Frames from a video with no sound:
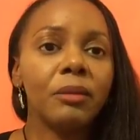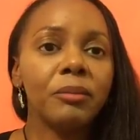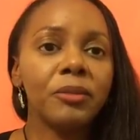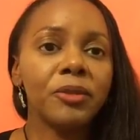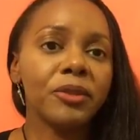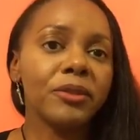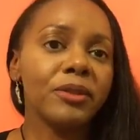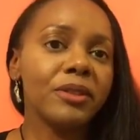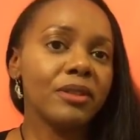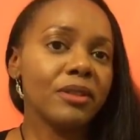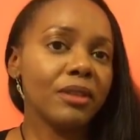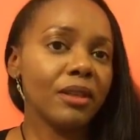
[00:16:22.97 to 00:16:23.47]
So
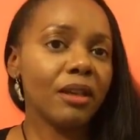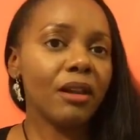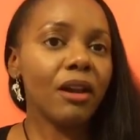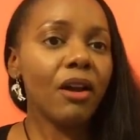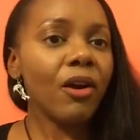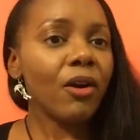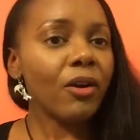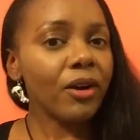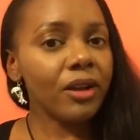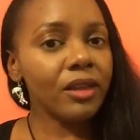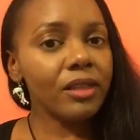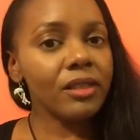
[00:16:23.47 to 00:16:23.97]
he's like an
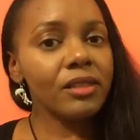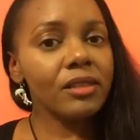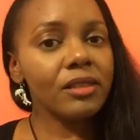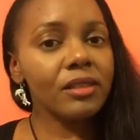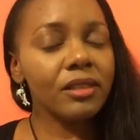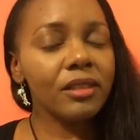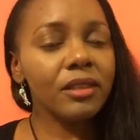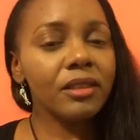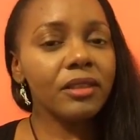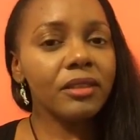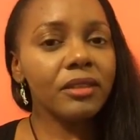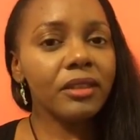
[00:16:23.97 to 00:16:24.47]
artist.
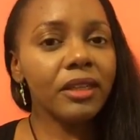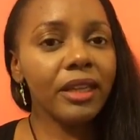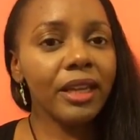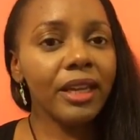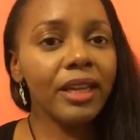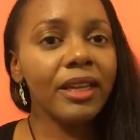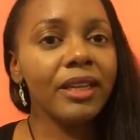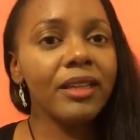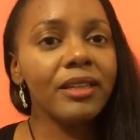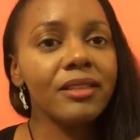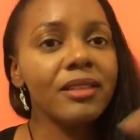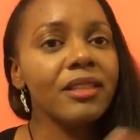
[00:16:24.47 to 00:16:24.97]

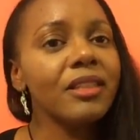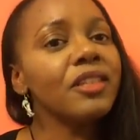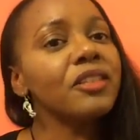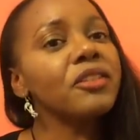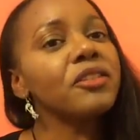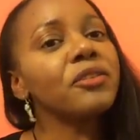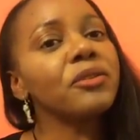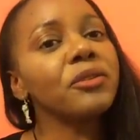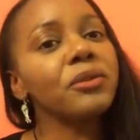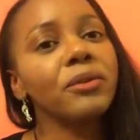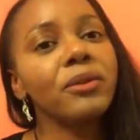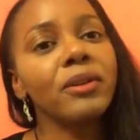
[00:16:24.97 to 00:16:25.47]
And he's a
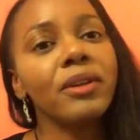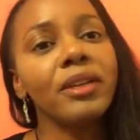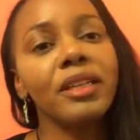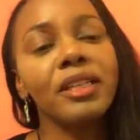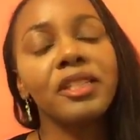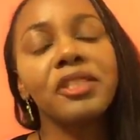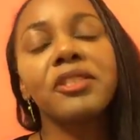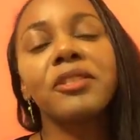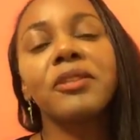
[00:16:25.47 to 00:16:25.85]
historian,